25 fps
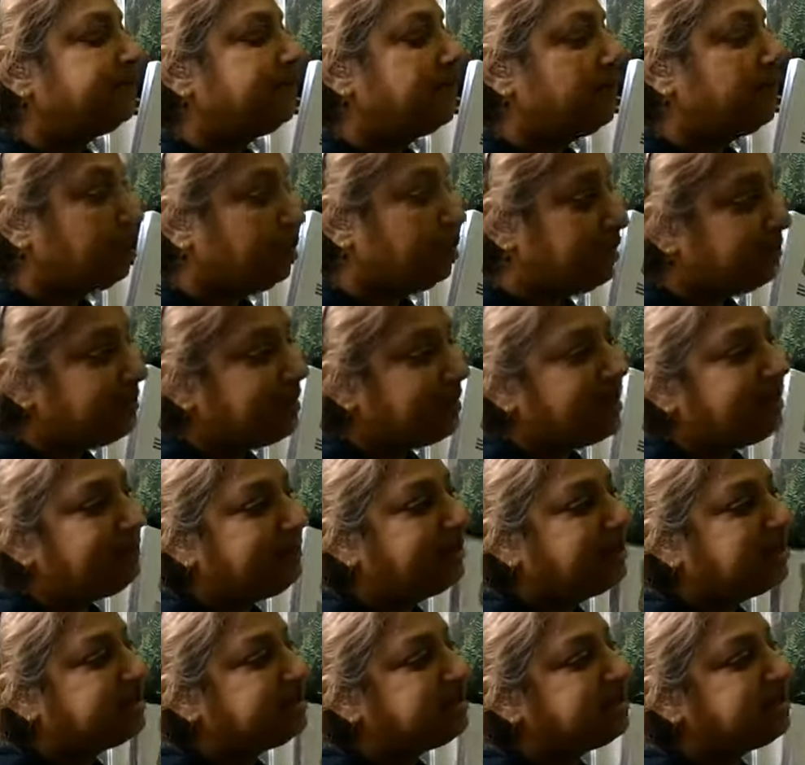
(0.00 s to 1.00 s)
You can buy,
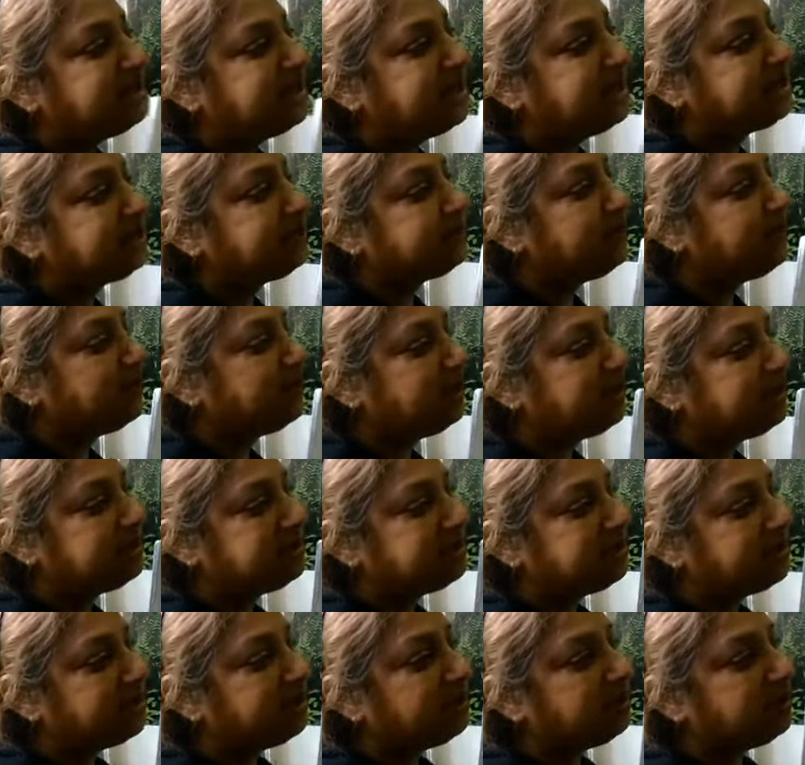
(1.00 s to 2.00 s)
but it's a textbook. It
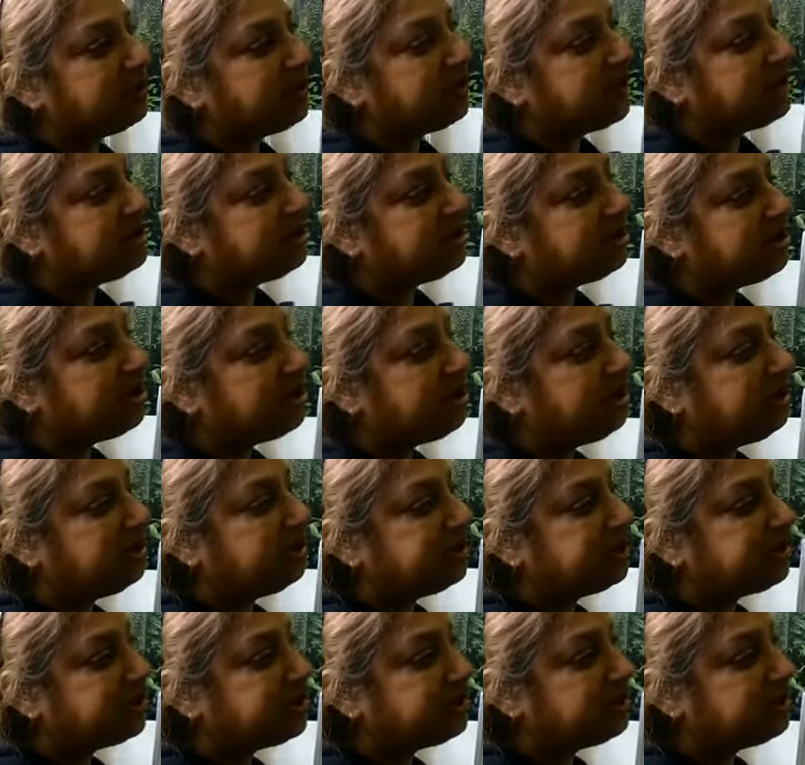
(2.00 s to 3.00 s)
is around $100
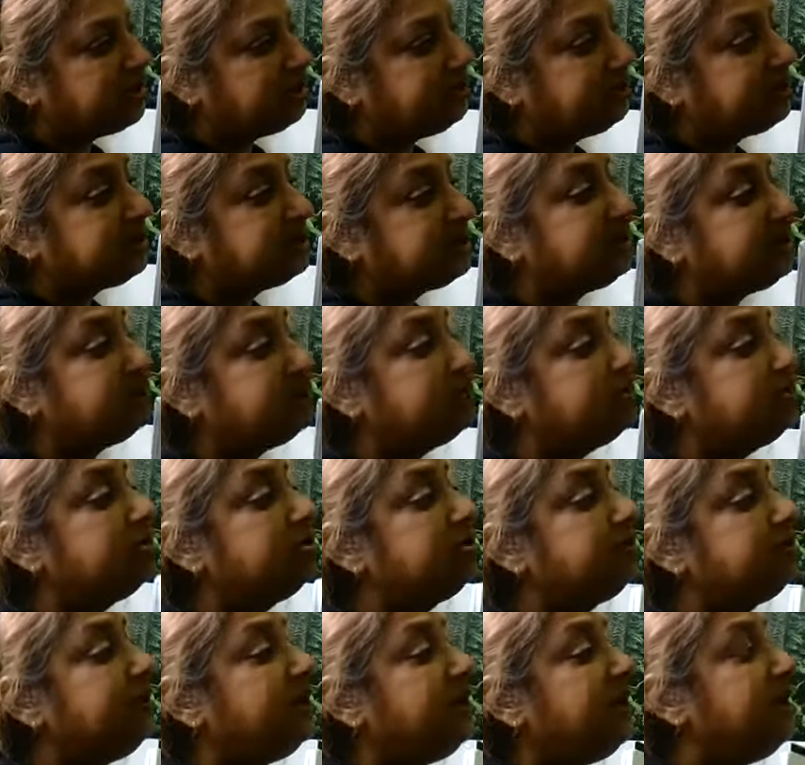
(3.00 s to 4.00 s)
because it took
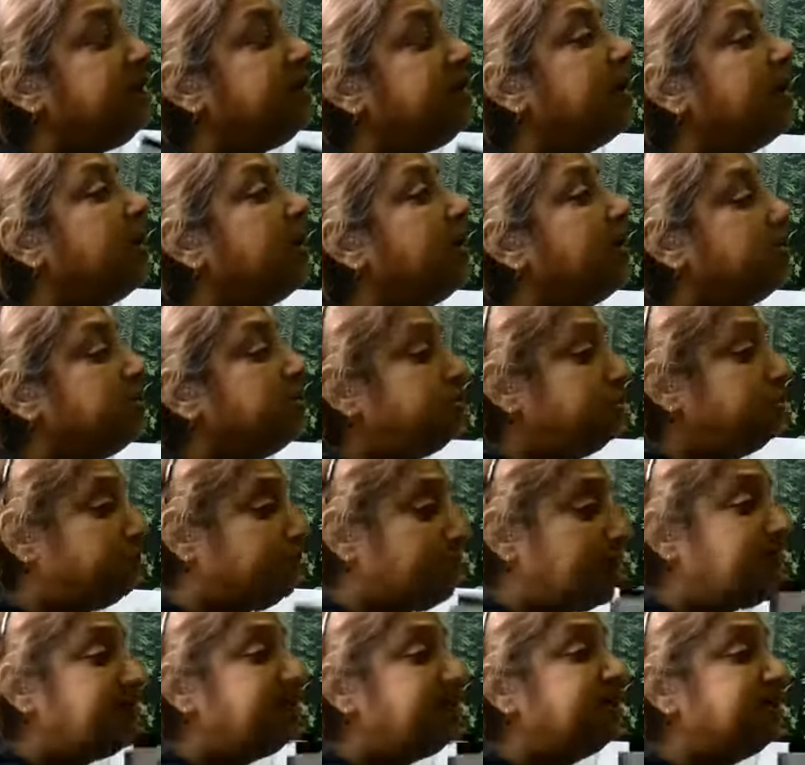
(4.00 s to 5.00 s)
me to
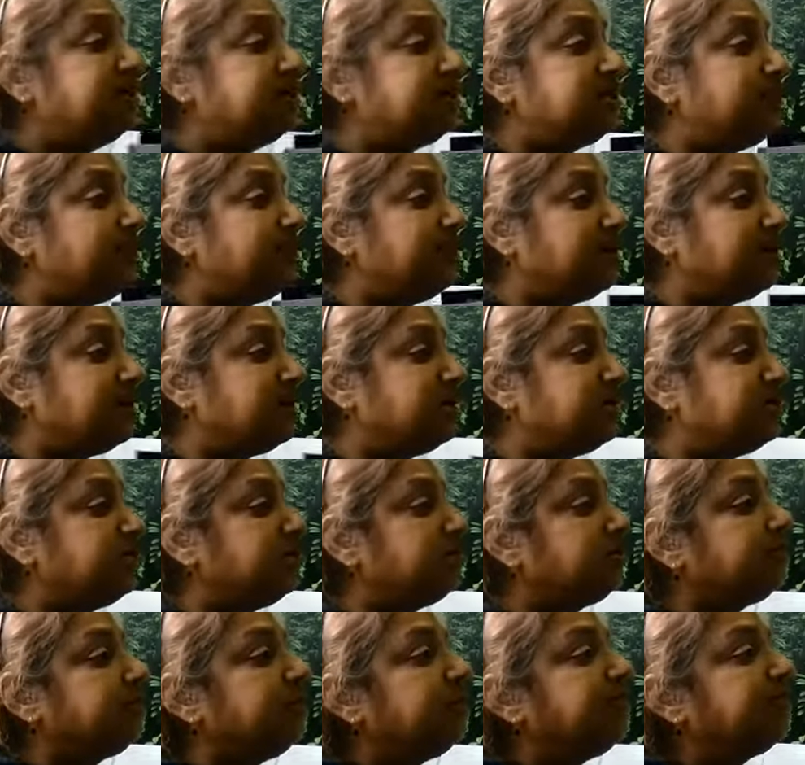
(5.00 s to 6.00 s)
write this book. It
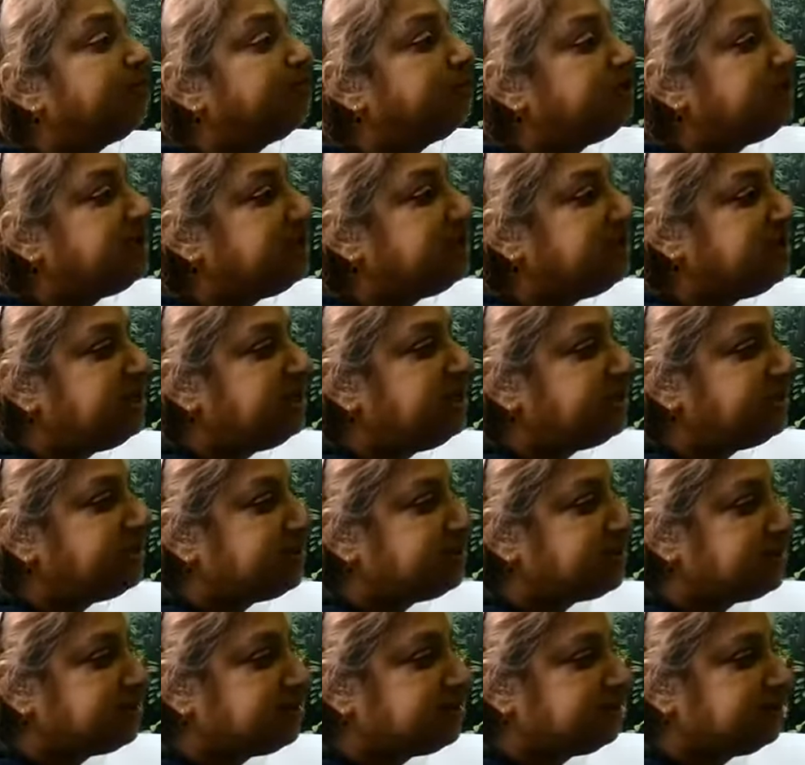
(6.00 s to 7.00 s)
took me 14
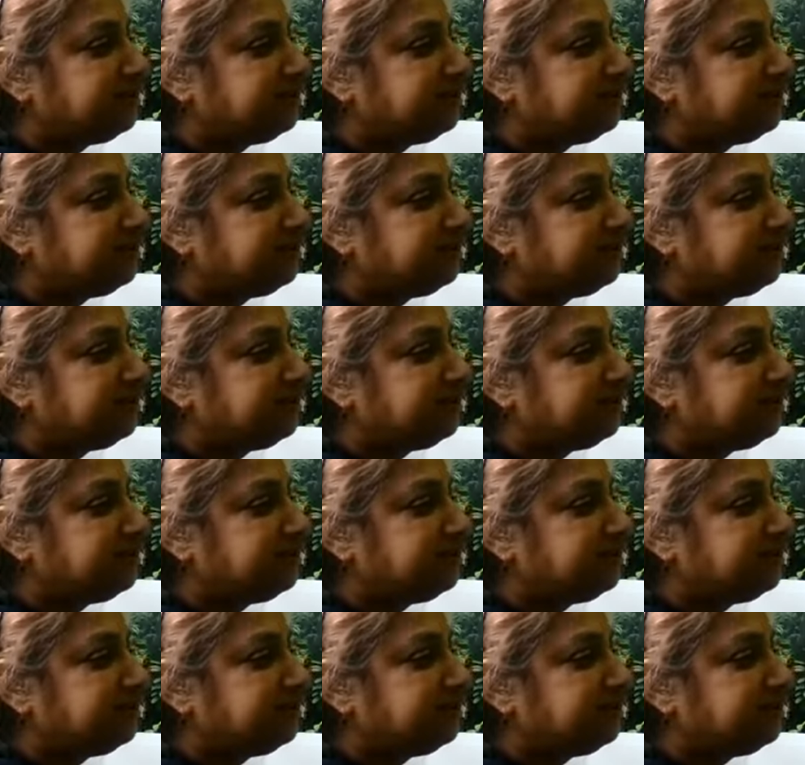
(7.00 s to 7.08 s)
years